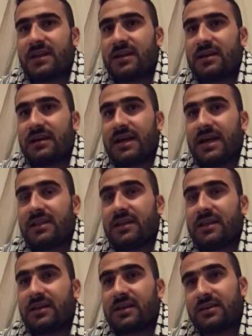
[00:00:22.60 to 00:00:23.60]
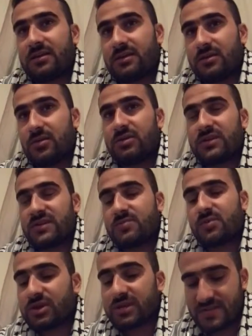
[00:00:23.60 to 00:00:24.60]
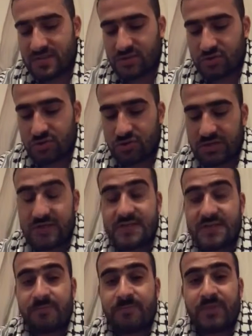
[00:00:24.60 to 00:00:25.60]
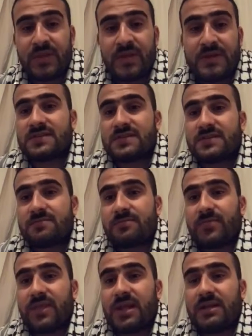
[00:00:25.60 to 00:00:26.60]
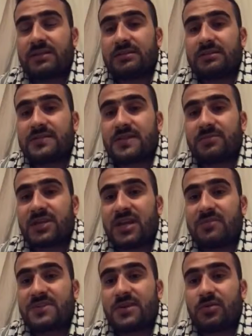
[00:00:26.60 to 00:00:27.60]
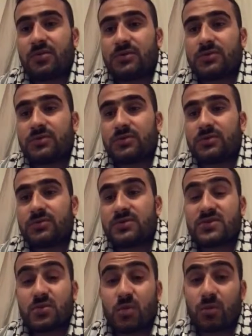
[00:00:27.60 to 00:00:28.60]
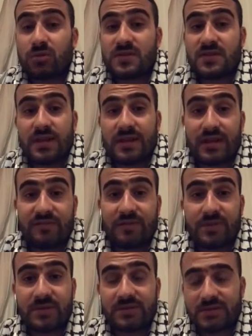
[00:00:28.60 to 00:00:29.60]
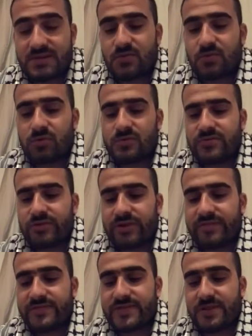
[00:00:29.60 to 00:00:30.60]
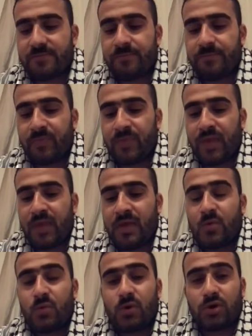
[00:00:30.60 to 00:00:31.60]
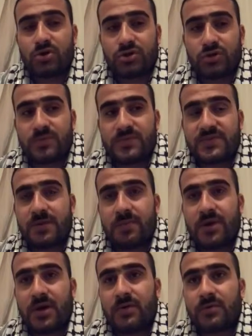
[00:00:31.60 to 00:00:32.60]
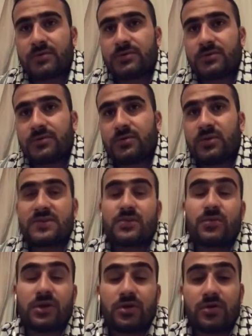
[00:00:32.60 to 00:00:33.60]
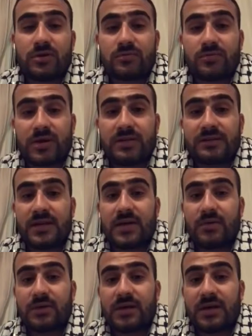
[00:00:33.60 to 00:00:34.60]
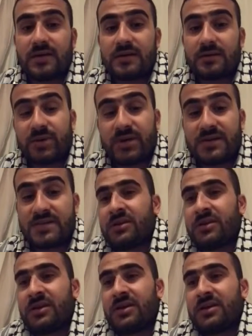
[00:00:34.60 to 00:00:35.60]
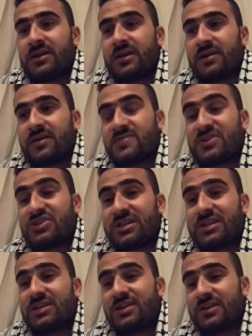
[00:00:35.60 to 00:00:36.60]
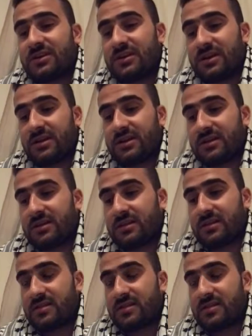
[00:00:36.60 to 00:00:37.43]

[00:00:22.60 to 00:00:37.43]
had like good experience in journalism since, and sometimes I go to schools like governmental schools to give some workshops about what's going on right now in Palestine, especially here in